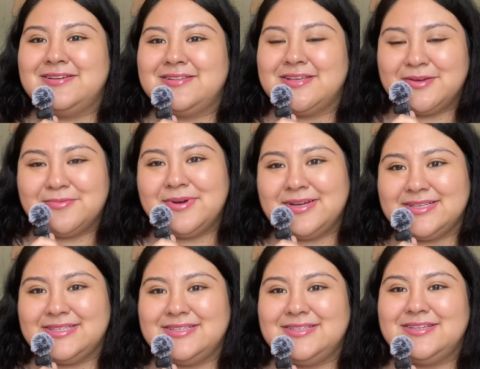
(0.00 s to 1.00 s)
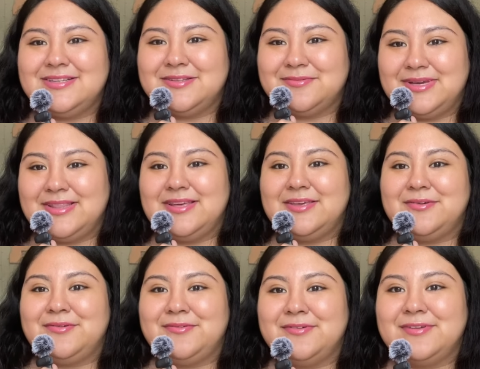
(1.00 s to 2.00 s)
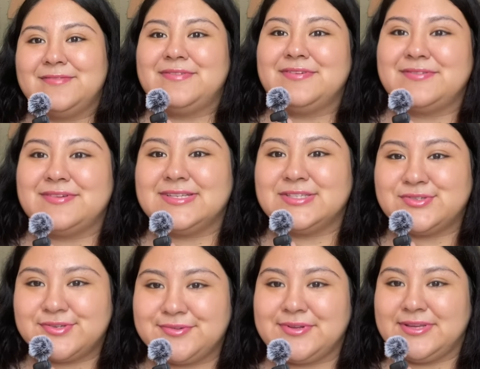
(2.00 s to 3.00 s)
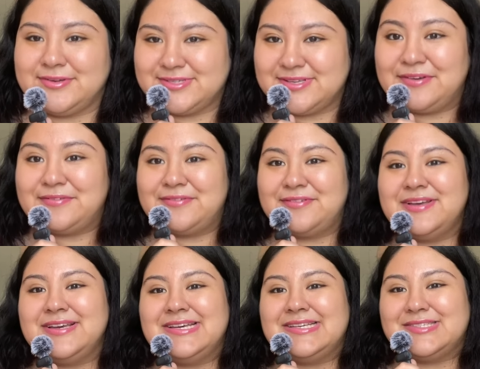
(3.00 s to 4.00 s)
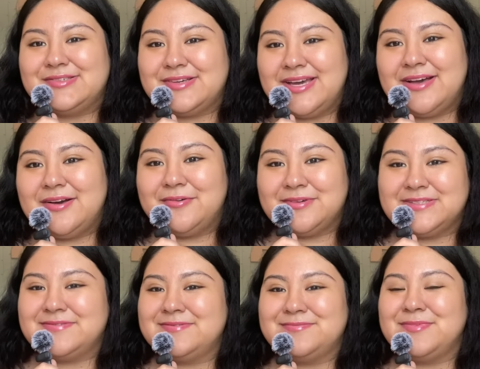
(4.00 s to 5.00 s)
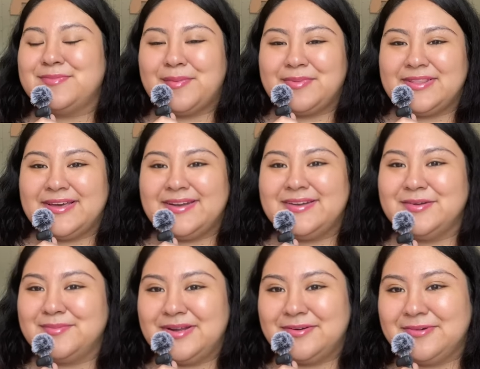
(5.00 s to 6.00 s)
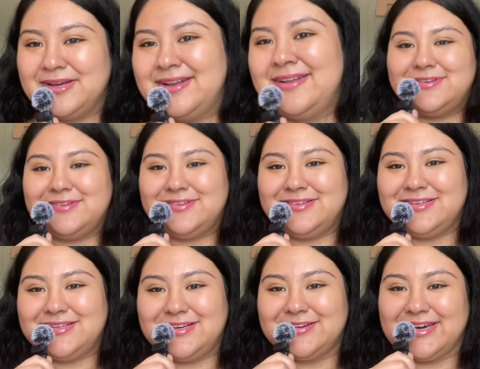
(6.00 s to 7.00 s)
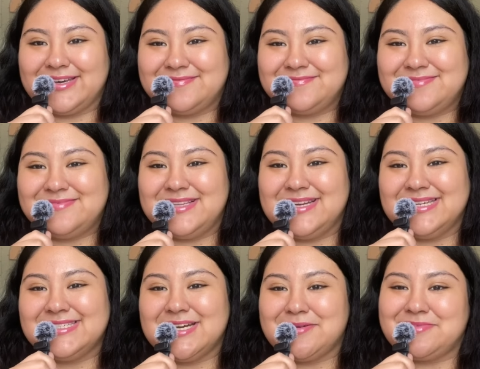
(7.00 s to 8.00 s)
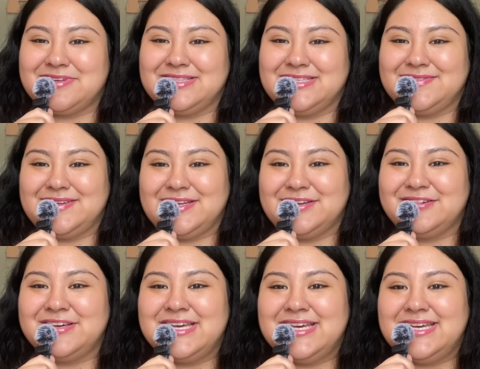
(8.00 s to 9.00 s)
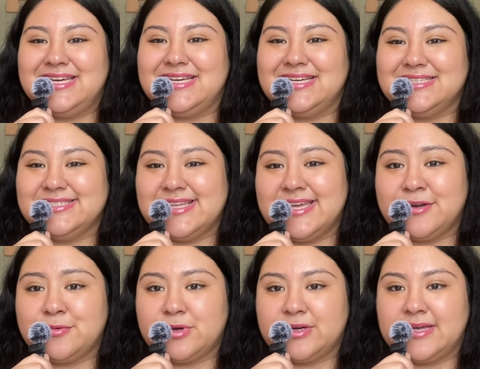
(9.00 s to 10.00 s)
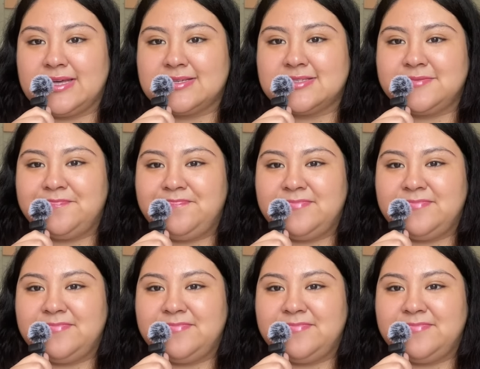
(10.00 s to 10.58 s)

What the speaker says: that you want, in the way that you feel is true to yourself. So yeah, always remember that, no matter what. Okay, the next chapter in this video is the inner workings.